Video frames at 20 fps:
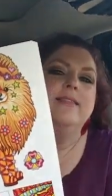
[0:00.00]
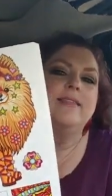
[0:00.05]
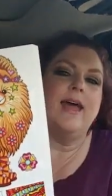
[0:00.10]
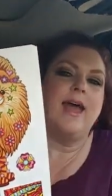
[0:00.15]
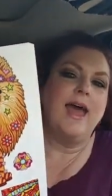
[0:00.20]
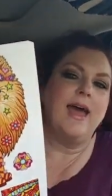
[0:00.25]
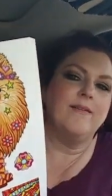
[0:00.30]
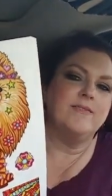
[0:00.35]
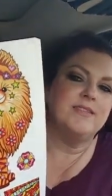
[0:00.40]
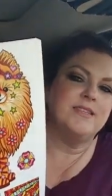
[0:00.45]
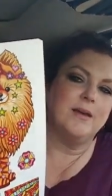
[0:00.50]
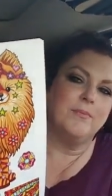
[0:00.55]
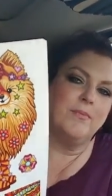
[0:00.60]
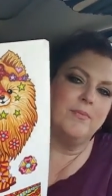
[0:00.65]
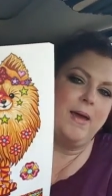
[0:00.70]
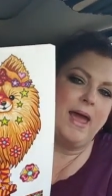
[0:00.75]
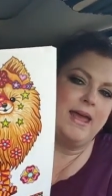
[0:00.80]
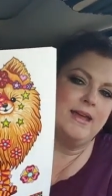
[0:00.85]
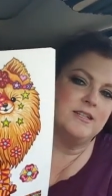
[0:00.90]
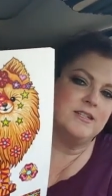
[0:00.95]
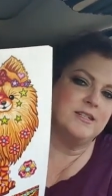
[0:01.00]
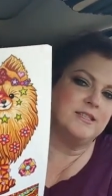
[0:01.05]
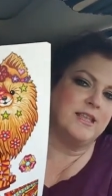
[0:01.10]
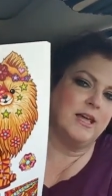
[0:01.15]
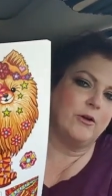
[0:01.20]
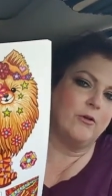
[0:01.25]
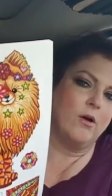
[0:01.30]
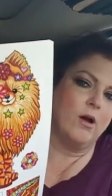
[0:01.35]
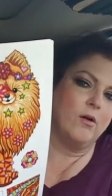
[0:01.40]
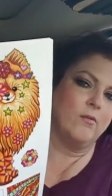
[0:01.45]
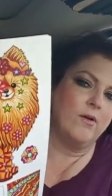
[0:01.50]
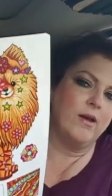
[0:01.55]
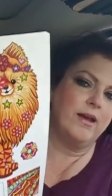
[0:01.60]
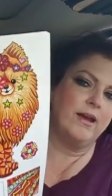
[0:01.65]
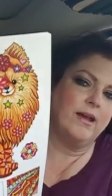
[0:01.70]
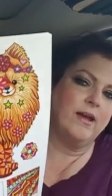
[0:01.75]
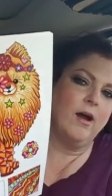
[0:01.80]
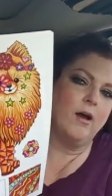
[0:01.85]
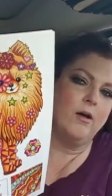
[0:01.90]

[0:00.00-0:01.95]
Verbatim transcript: They have some pages that are already